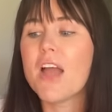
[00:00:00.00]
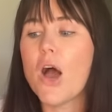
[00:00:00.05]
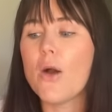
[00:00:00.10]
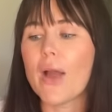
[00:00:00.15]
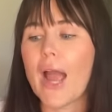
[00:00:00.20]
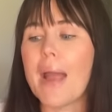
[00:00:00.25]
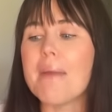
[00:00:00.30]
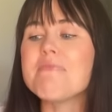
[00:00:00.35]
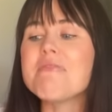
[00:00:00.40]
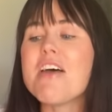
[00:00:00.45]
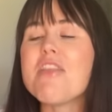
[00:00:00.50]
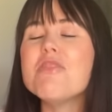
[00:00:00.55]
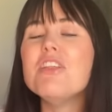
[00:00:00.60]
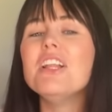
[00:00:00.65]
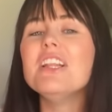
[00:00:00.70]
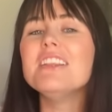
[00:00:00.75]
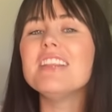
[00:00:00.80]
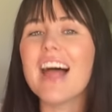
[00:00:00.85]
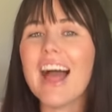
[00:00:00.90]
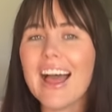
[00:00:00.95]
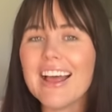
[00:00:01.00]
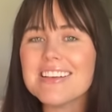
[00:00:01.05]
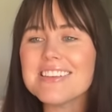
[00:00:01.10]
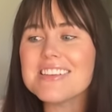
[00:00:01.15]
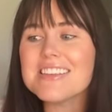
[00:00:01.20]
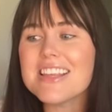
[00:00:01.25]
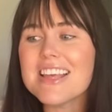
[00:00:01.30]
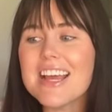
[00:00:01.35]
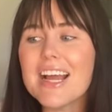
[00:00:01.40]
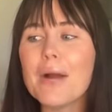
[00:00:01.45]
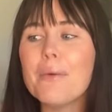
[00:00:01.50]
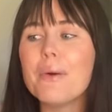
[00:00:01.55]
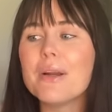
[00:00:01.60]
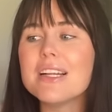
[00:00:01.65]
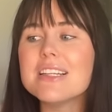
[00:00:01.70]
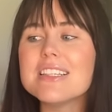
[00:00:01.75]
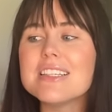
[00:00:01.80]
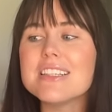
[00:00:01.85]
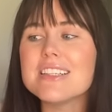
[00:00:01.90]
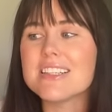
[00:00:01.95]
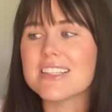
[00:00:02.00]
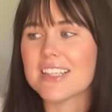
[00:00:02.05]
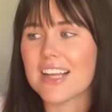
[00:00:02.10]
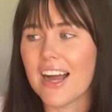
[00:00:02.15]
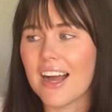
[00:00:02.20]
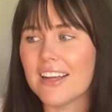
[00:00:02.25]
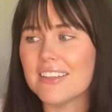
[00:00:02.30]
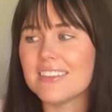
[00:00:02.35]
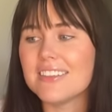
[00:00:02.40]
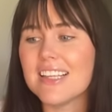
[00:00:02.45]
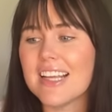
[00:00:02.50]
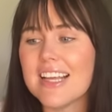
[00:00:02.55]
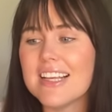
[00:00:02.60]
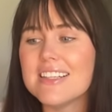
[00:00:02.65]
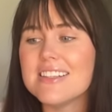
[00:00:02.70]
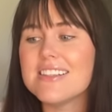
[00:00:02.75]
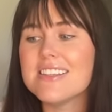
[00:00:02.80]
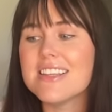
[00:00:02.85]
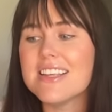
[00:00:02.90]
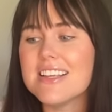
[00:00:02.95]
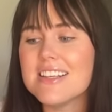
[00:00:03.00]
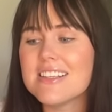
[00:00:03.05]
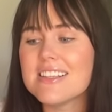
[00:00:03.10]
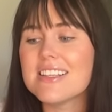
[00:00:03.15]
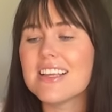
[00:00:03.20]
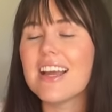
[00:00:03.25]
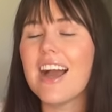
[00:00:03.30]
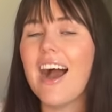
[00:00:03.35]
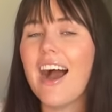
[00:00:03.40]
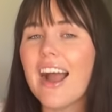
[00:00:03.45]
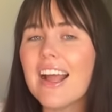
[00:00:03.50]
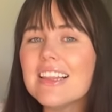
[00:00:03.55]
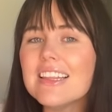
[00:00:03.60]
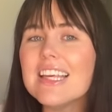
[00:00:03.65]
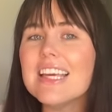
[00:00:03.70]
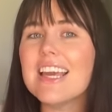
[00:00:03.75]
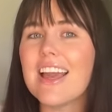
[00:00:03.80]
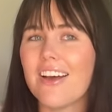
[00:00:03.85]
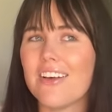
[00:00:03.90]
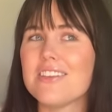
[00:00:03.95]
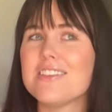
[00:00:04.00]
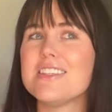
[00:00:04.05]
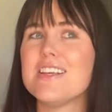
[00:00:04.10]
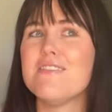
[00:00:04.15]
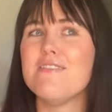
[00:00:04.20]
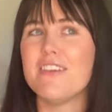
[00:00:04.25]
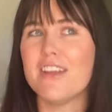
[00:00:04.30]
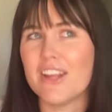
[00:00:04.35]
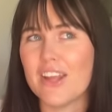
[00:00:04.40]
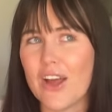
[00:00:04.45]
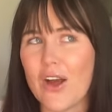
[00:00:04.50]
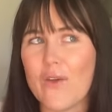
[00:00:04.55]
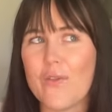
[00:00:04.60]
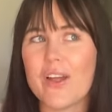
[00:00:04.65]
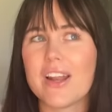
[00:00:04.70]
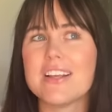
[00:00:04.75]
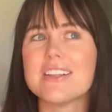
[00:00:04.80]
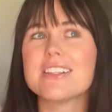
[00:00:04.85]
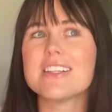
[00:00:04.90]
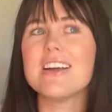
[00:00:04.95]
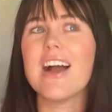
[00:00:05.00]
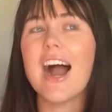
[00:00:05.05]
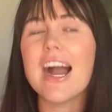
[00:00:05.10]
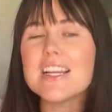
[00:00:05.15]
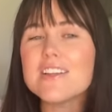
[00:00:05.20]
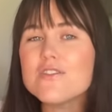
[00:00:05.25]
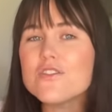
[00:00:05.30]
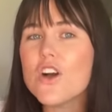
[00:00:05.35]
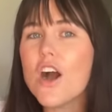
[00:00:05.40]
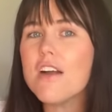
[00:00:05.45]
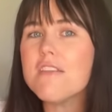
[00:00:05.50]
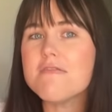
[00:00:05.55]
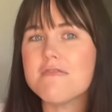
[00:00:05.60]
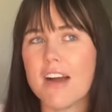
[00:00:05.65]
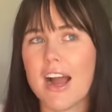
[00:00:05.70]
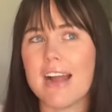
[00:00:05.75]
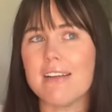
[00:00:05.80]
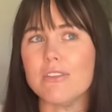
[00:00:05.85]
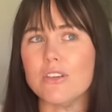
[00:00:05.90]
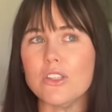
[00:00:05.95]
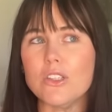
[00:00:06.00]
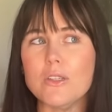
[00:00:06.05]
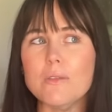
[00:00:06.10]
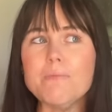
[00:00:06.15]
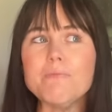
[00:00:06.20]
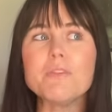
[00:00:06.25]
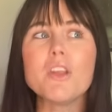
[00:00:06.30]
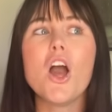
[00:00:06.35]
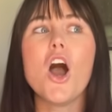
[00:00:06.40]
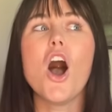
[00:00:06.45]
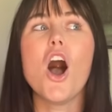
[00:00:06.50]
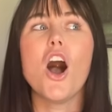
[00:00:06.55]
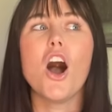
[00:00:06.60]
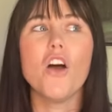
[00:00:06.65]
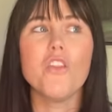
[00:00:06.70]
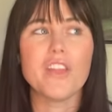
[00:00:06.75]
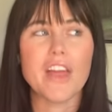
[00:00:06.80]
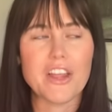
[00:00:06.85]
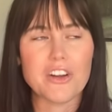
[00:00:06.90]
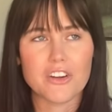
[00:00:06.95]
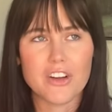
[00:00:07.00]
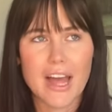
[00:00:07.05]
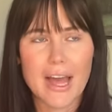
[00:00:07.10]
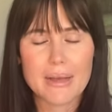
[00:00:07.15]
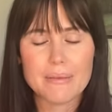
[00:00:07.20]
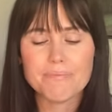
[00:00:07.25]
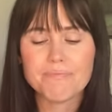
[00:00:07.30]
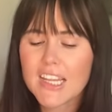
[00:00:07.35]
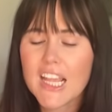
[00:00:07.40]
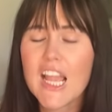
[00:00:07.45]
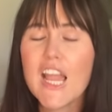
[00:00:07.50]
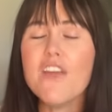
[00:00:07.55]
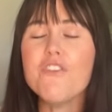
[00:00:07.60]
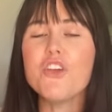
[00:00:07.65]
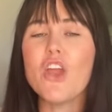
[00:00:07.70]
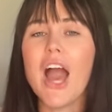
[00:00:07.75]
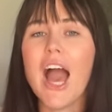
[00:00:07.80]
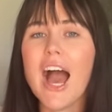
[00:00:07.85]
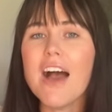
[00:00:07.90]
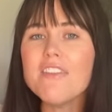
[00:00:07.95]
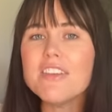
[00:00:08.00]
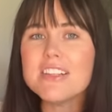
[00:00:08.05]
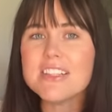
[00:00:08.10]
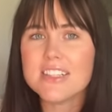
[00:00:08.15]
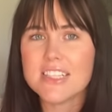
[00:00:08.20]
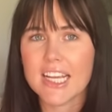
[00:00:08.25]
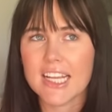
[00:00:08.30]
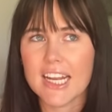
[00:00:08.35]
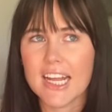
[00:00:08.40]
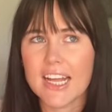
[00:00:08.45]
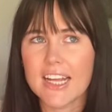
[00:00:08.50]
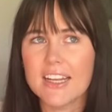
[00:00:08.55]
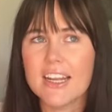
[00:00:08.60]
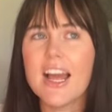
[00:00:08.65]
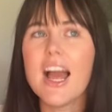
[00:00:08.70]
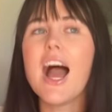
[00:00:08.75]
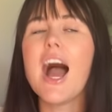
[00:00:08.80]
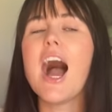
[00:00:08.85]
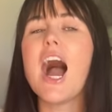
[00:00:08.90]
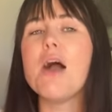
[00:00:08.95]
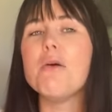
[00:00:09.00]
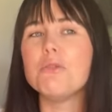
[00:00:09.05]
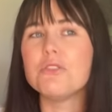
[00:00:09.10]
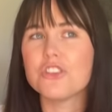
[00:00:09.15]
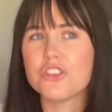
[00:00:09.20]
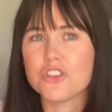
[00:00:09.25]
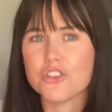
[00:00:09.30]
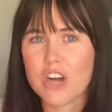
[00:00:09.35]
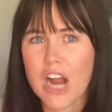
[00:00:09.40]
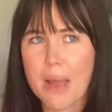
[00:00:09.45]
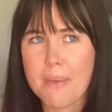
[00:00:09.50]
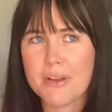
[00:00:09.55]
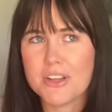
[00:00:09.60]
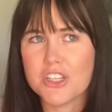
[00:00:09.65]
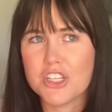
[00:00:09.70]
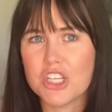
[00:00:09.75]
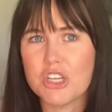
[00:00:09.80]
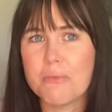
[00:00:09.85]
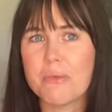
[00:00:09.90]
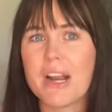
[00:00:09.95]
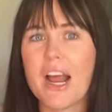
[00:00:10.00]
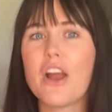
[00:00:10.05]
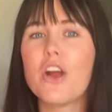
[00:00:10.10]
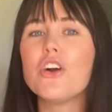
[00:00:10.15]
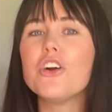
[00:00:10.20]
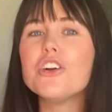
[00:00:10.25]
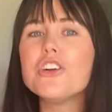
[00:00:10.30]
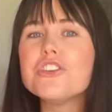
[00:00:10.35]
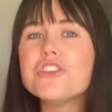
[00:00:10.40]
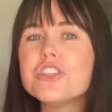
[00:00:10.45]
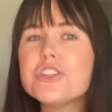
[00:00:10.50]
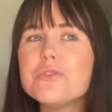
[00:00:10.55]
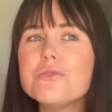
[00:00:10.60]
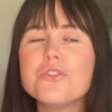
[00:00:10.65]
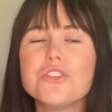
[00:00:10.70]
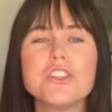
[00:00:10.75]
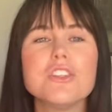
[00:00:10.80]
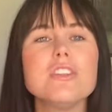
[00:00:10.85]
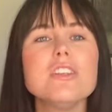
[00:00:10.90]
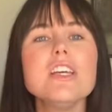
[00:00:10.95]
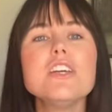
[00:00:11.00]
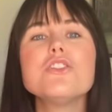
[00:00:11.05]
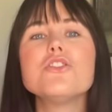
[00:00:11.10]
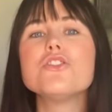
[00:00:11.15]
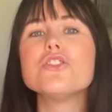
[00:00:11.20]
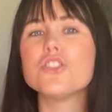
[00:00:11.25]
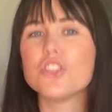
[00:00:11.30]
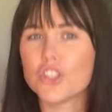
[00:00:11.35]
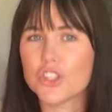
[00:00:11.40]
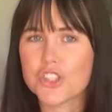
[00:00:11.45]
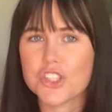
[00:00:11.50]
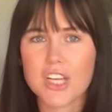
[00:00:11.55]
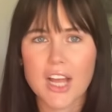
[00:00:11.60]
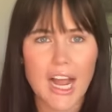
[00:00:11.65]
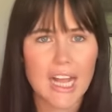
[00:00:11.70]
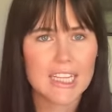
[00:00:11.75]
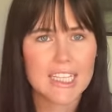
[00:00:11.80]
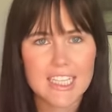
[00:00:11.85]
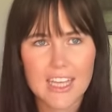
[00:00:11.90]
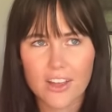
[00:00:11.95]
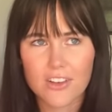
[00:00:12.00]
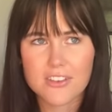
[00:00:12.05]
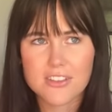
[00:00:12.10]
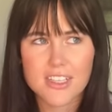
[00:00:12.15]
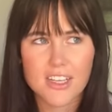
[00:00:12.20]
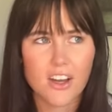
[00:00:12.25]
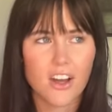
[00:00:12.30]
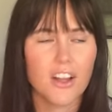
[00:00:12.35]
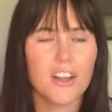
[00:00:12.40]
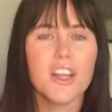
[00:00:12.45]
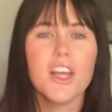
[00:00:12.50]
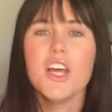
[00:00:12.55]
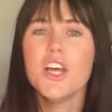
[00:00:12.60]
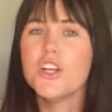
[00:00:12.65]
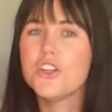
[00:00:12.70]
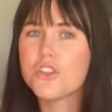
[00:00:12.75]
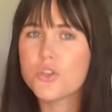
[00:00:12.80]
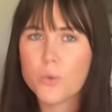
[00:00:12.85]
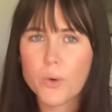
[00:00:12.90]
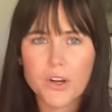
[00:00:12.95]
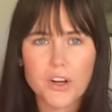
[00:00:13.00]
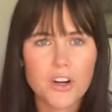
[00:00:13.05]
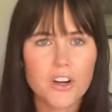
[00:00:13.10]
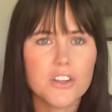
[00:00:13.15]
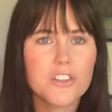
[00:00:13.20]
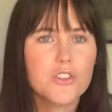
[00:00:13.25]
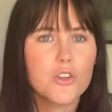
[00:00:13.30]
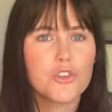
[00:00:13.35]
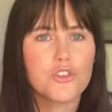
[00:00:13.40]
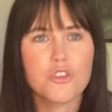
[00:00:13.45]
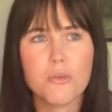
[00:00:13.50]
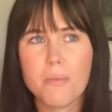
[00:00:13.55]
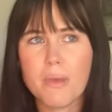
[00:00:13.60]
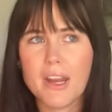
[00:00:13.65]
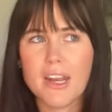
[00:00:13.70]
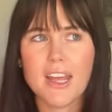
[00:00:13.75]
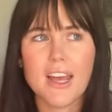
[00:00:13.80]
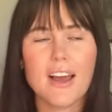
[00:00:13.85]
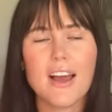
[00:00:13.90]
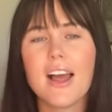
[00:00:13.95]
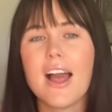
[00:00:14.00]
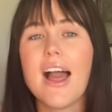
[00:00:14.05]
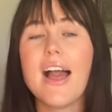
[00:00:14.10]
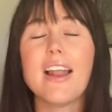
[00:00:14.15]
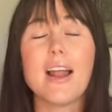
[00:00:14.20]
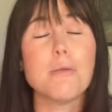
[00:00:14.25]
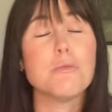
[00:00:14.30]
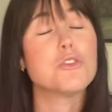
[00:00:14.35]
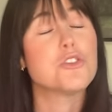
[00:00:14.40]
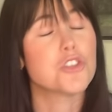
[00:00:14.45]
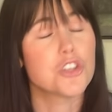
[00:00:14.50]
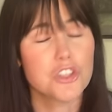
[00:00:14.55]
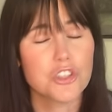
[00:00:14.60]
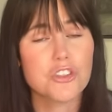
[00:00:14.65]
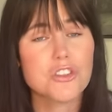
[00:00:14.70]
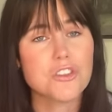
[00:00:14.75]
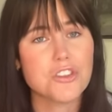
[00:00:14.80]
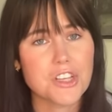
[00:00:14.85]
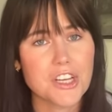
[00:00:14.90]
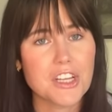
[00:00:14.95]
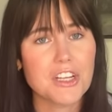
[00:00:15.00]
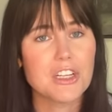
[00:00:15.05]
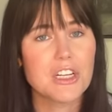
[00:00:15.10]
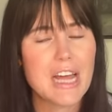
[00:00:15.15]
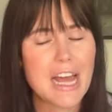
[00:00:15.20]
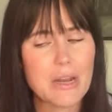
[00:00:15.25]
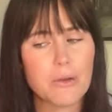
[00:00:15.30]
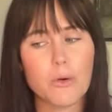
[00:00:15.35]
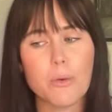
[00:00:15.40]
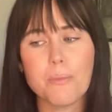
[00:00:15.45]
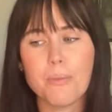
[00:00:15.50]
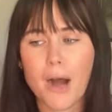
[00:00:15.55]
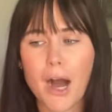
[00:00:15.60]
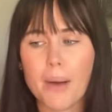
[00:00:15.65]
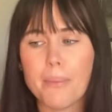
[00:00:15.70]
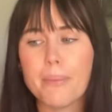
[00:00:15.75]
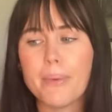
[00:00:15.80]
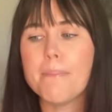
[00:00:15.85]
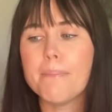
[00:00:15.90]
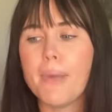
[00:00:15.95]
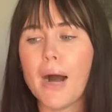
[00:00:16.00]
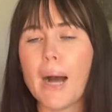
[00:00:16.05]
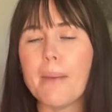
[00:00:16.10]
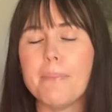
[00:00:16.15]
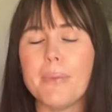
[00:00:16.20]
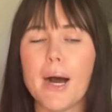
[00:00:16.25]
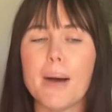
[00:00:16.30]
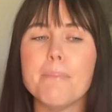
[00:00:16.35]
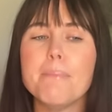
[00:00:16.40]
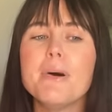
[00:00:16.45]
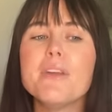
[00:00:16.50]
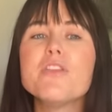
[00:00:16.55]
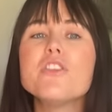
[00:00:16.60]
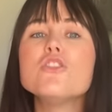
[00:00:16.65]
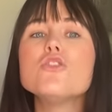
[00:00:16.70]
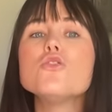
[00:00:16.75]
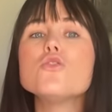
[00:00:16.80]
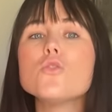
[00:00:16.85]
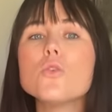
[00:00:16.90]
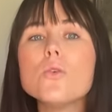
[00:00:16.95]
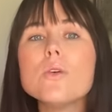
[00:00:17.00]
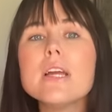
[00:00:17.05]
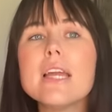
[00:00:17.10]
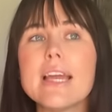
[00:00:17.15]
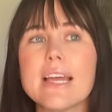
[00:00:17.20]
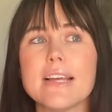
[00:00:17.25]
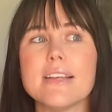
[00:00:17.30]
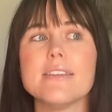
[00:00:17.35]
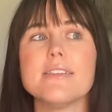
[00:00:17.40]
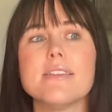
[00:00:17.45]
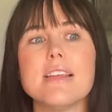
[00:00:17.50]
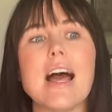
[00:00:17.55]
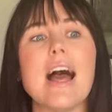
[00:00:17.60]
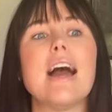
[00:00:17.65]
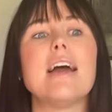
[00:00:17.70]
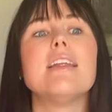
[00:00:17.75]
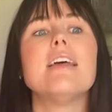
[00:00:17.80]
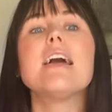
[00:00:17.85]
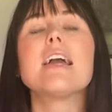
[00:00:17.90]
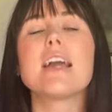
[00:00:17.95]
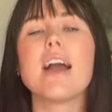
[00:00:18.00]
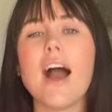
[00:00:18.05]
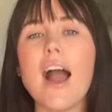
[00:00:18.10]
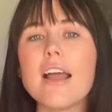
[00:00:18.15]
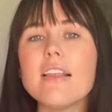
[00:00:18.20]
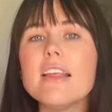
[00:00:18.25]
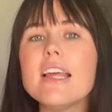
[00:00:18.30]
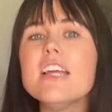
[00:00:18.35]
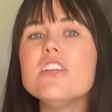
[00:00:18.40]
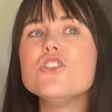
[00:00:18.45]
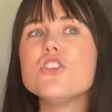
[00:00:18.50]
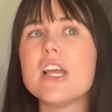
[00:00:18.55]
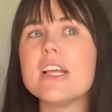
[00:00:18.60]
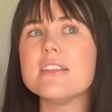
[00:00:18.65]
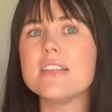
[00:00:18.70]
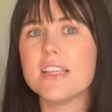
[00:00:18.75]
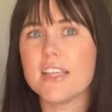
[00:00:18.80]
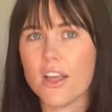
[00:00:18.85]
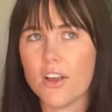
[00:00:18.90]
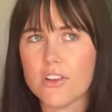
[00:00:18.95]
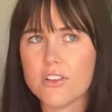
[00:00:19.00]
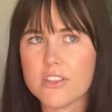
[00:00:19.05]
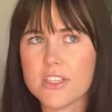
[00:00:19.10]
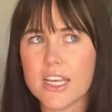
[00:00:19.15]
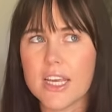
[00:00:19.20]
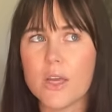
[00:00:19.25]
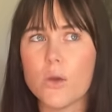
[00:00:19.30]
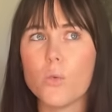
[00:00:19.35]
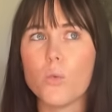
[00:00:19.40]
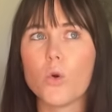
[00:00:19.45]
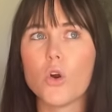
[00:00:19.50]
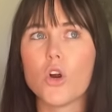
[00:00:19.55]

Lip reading: Okay, the last thing I wanted to discuss is this Kylie Kelce video that has kind of gone viral on the internet. If you haven't seen it, I will describe it to you, but I urge you just like search Kylie Kelce on Twitter, social media, and I'm sure you'll see it. It will pop up. But the story is that Kylie and Jason Kelce